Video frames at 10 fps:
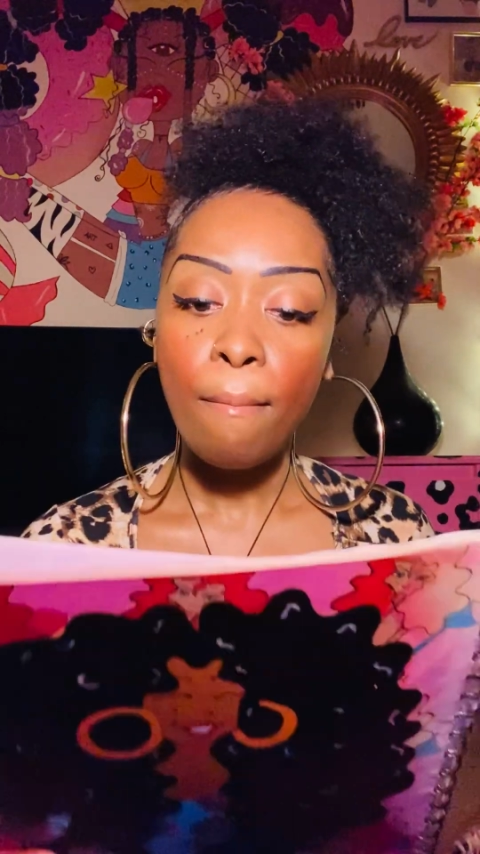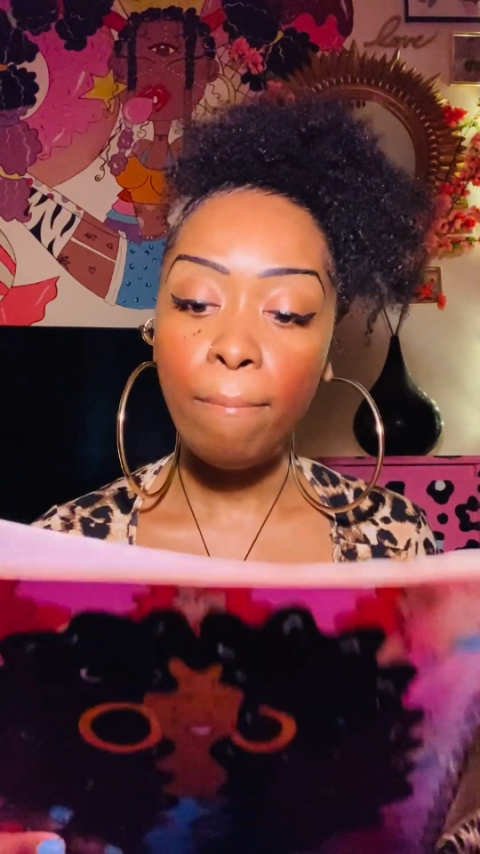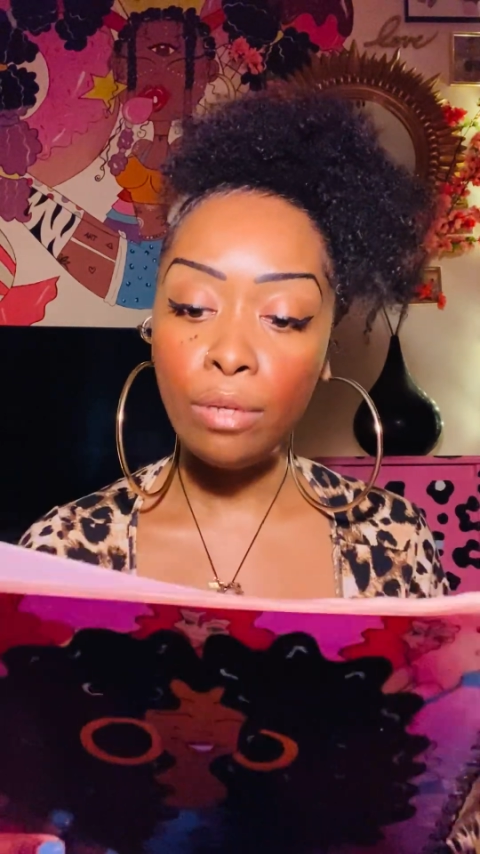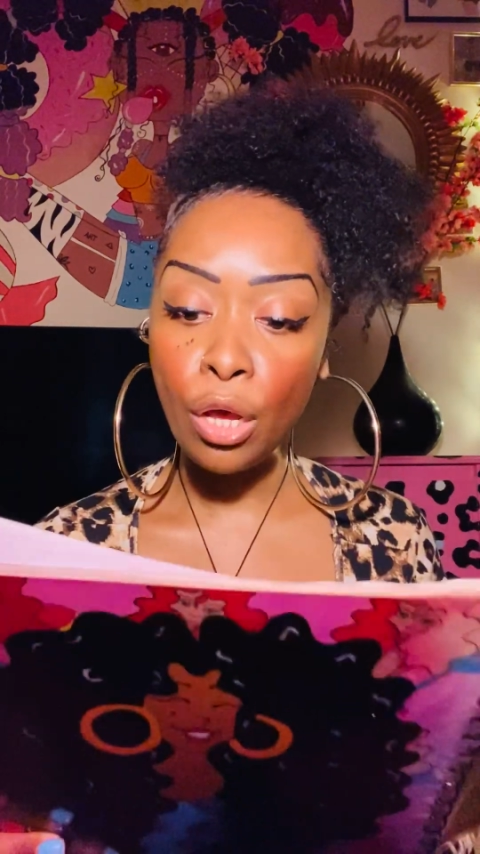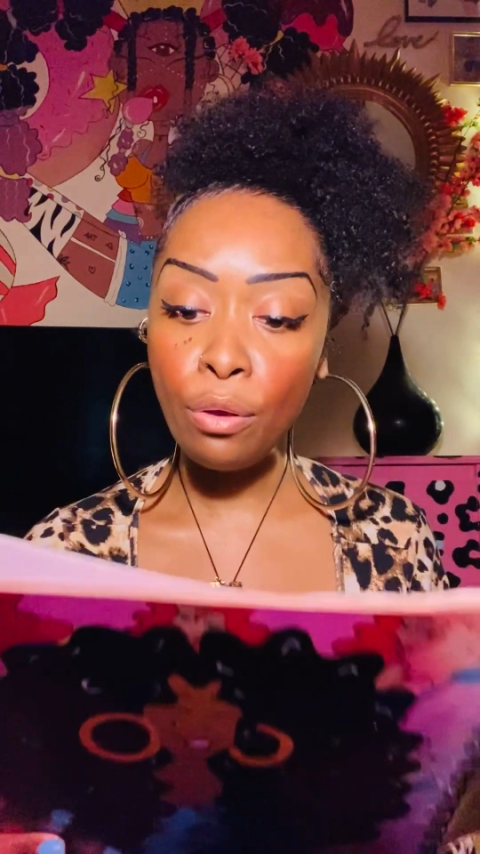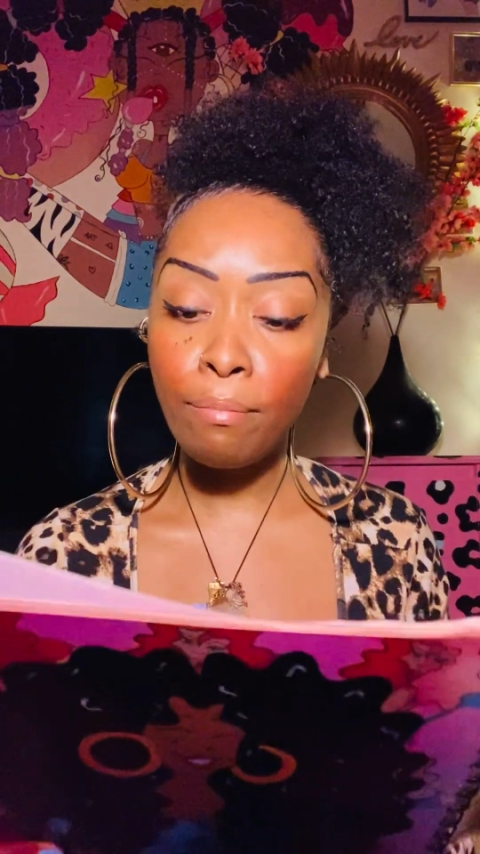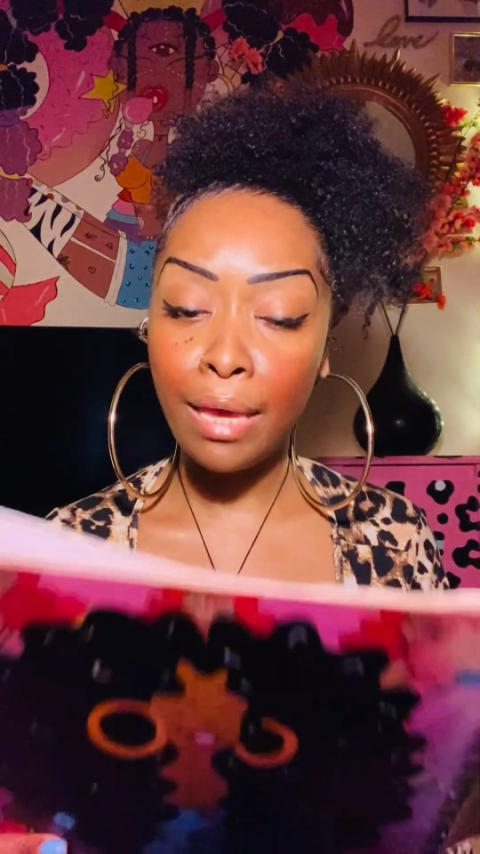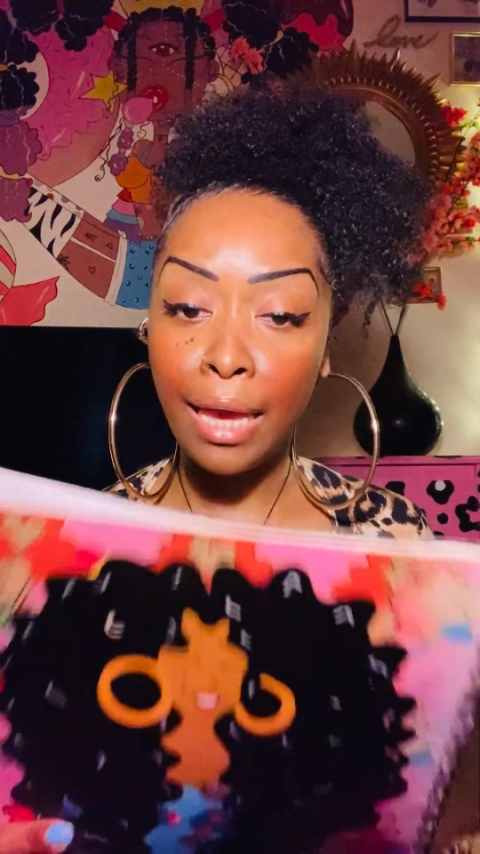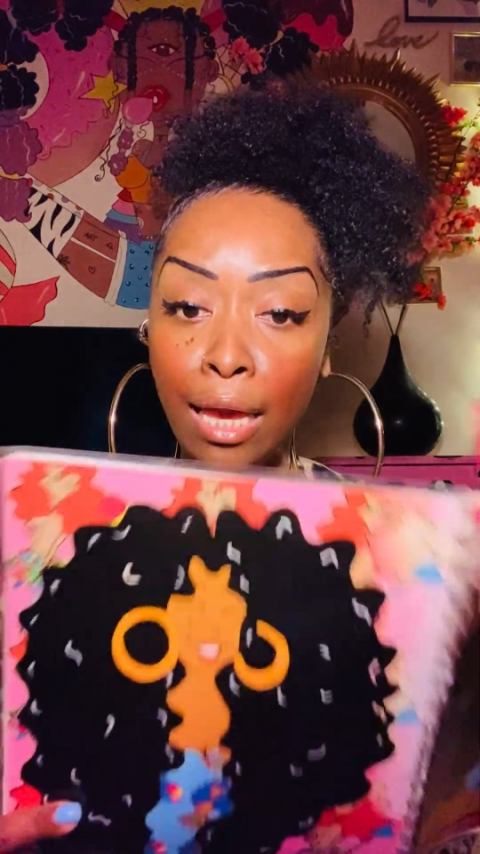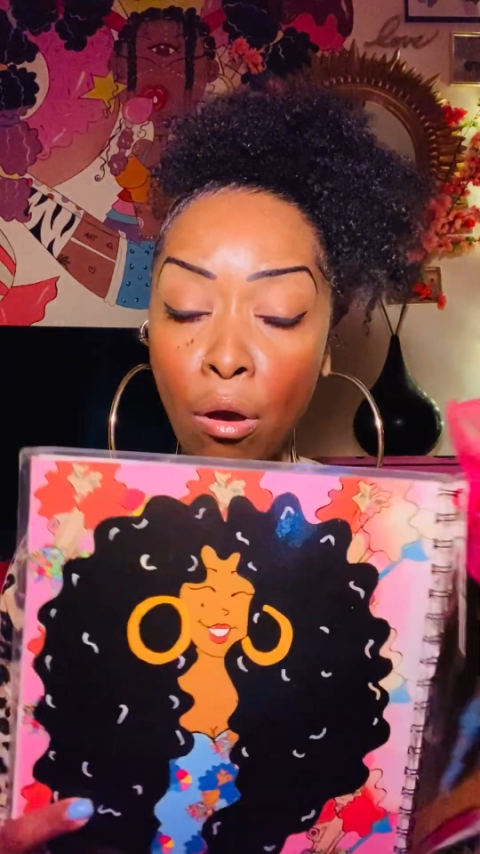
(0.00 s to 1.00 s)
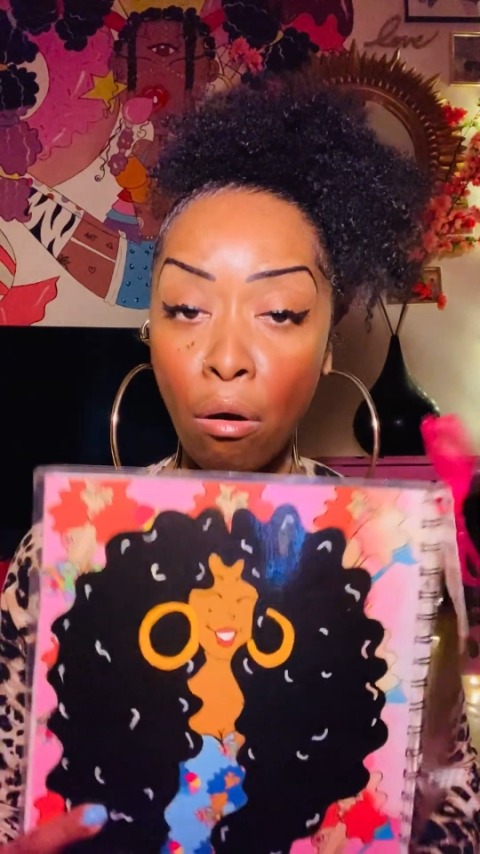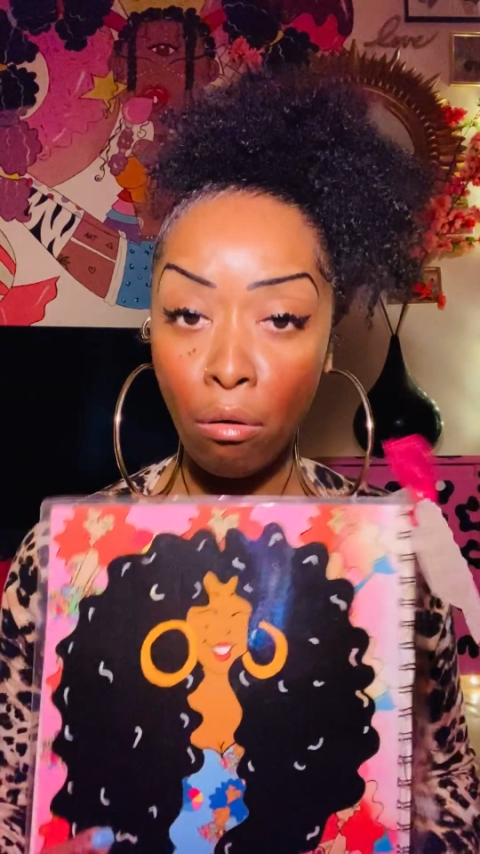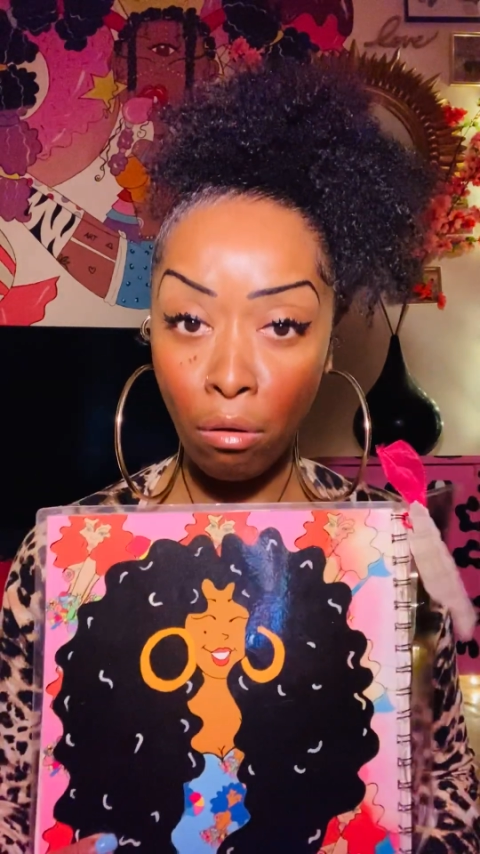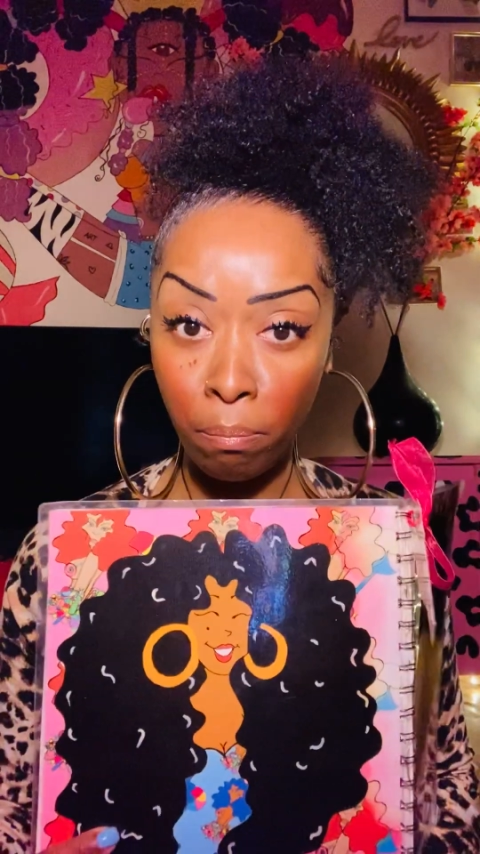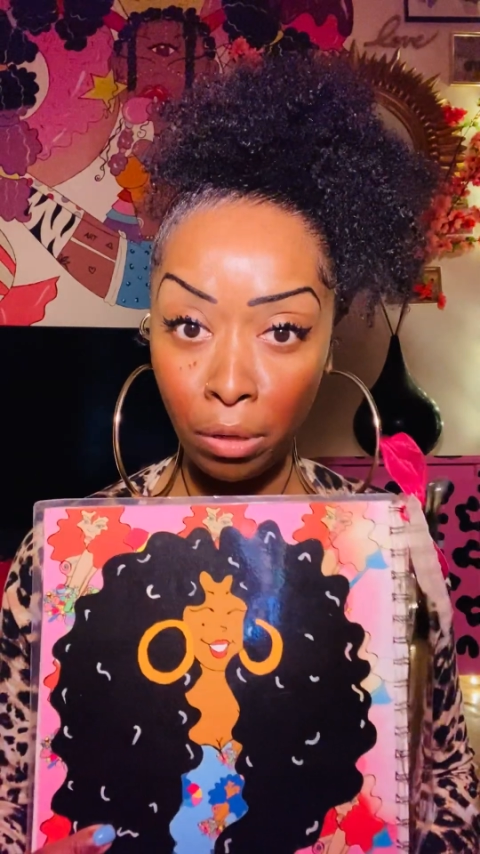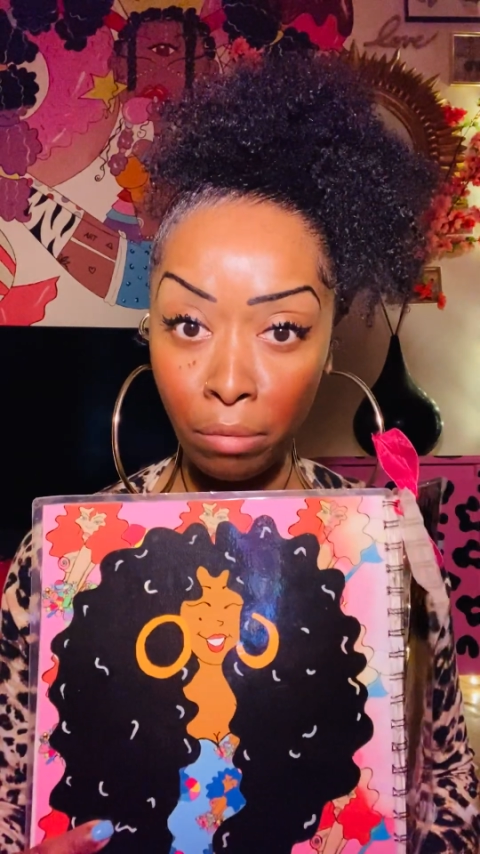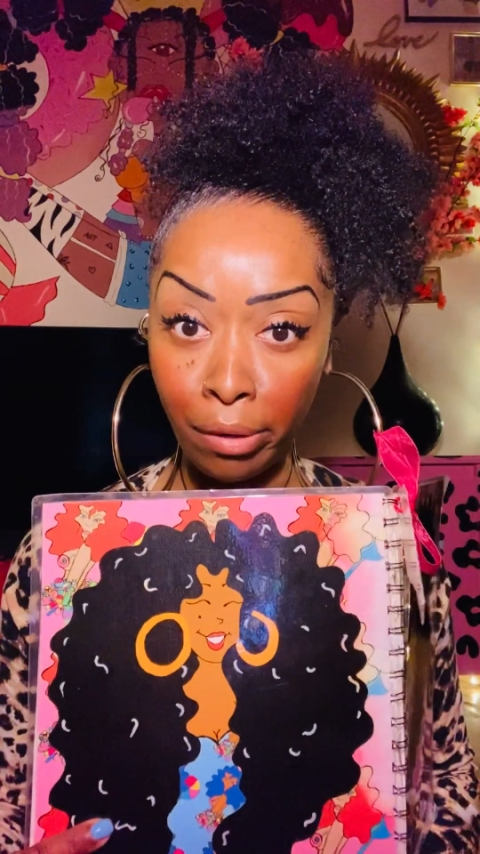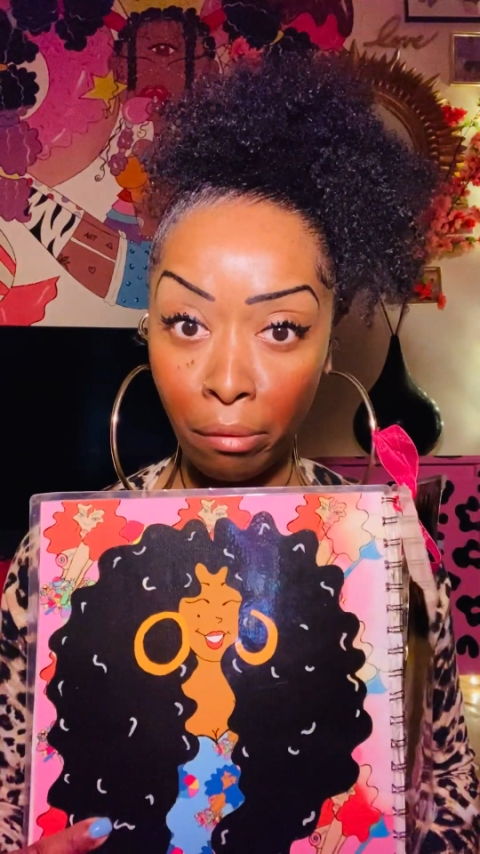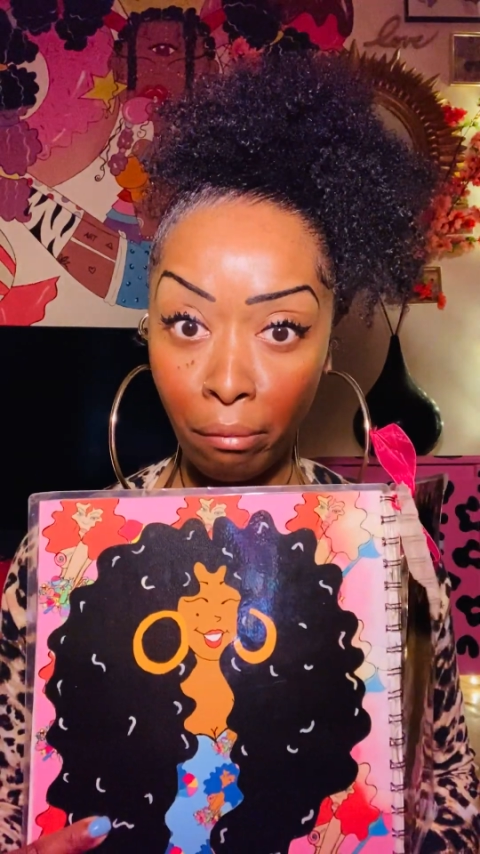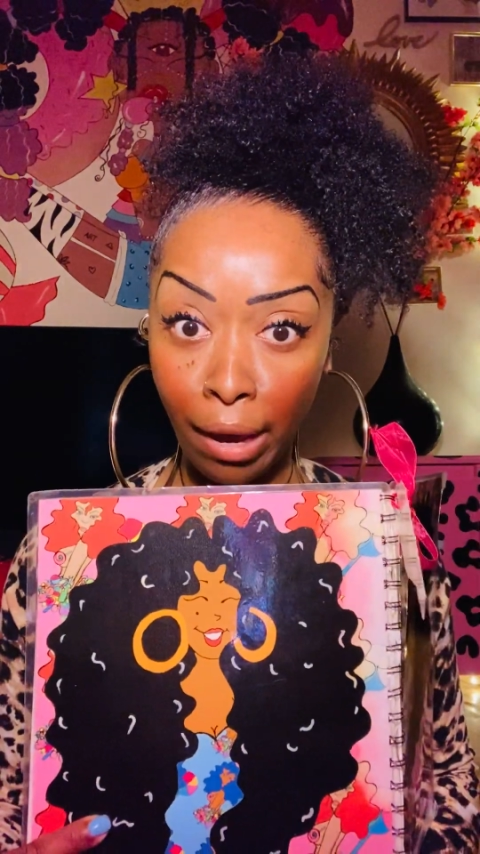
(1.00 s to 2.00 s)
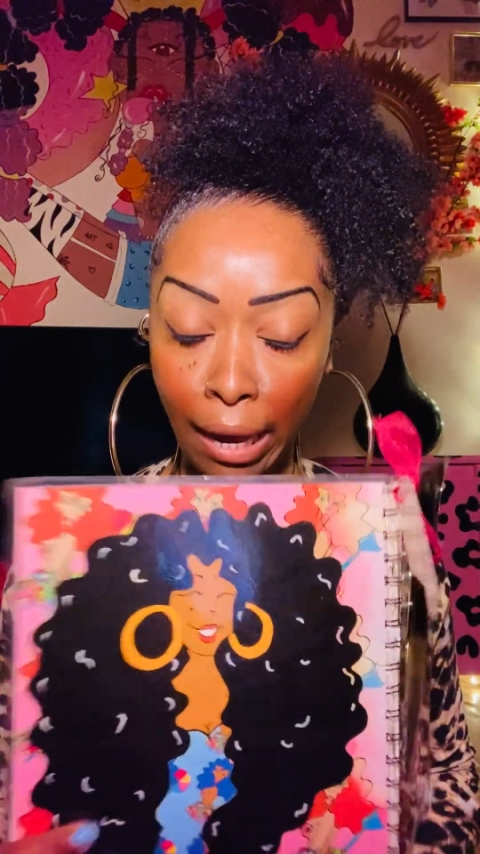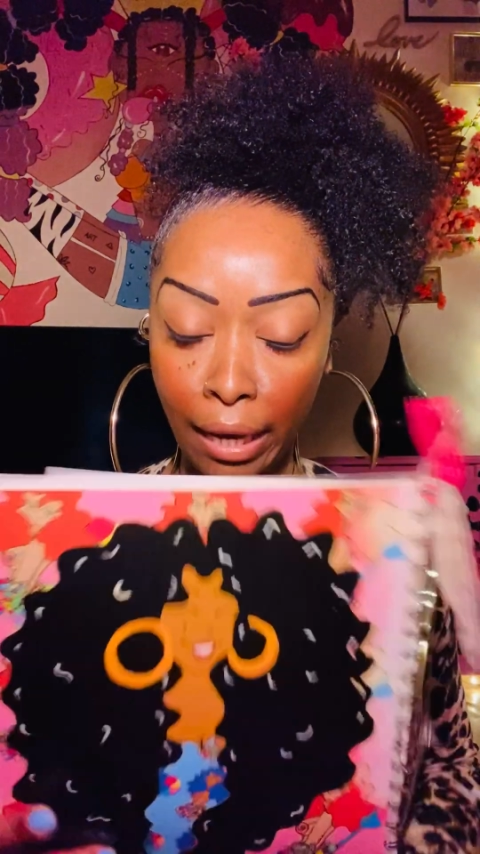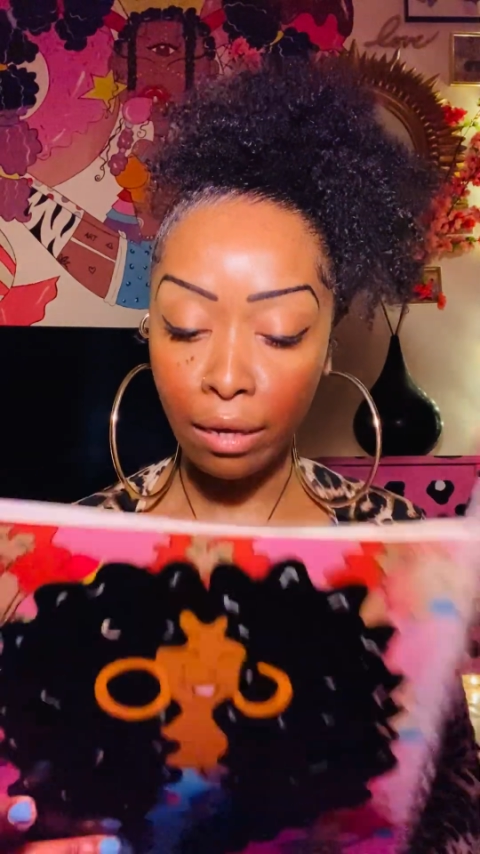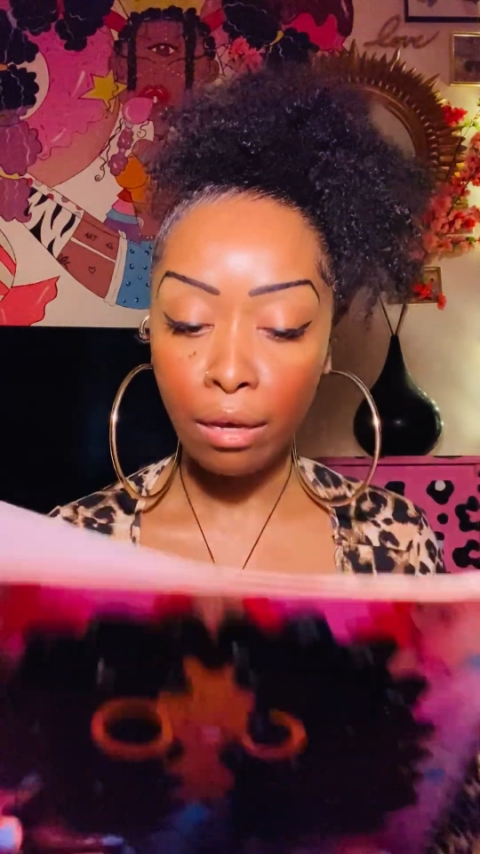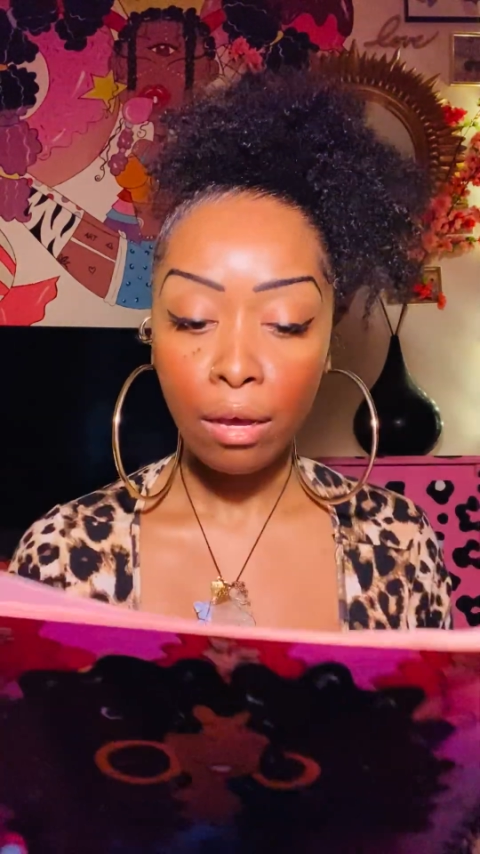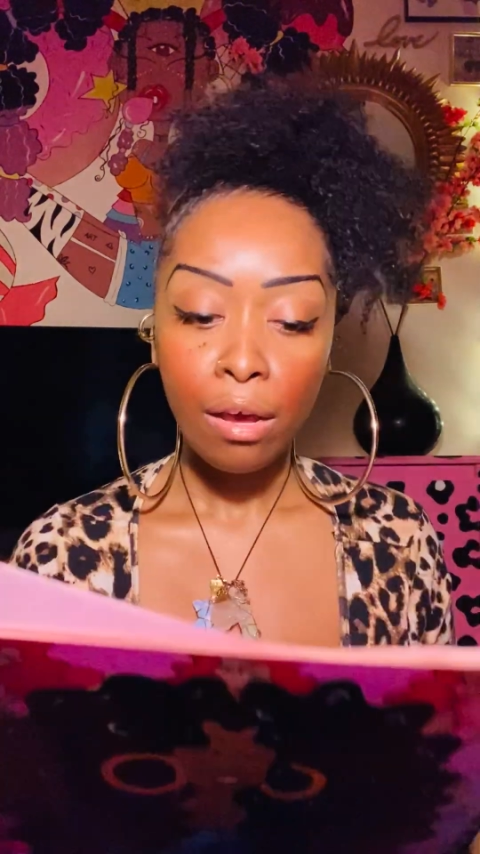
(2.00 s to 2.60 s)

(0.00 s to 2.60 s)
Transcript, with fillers: Blow Me or Blow Me Away,